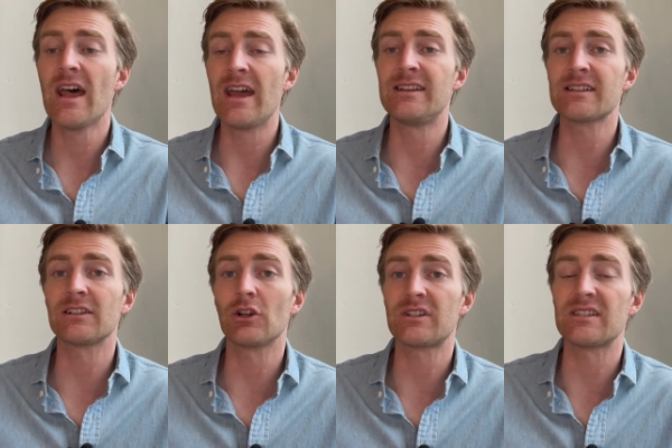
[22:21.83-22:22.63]
it
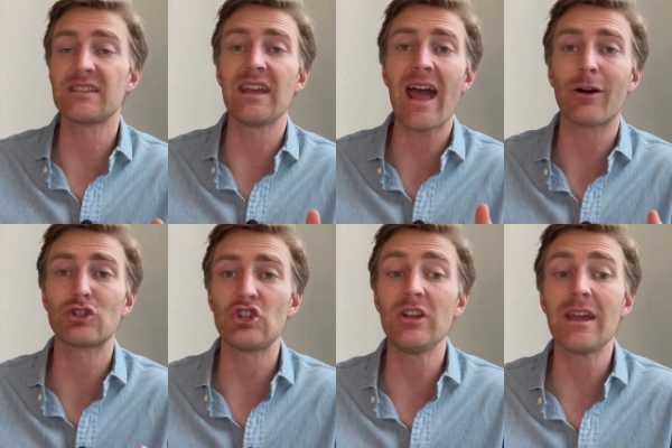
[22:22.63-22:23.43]
doesn't look to see how
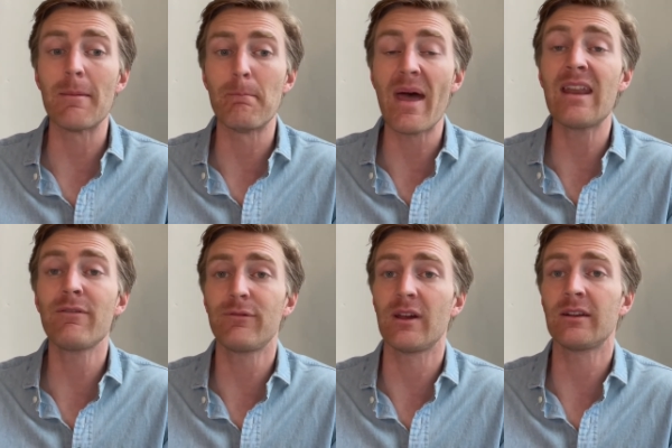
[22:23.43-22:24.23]
she can
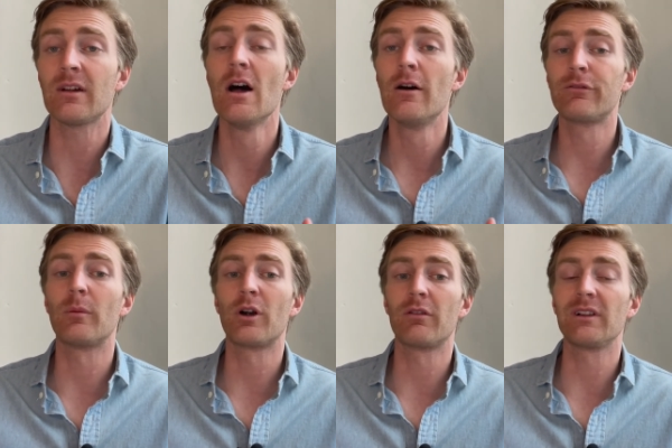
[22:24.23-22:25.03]
benefit
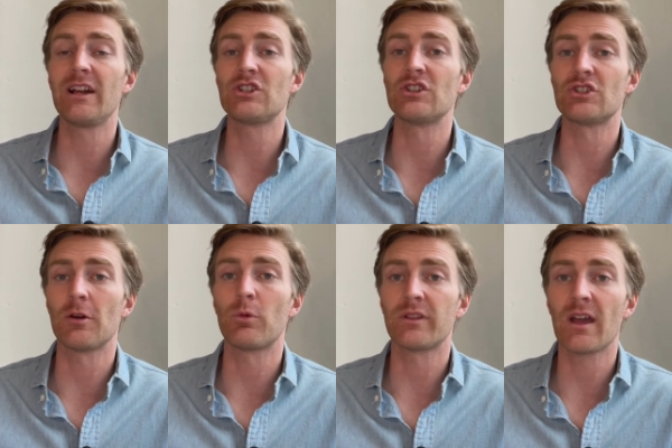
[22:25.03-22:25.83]
from her
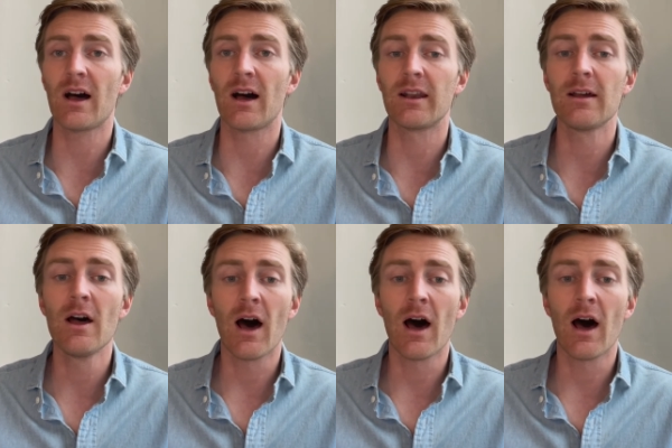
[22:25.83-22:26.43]
relationship with God.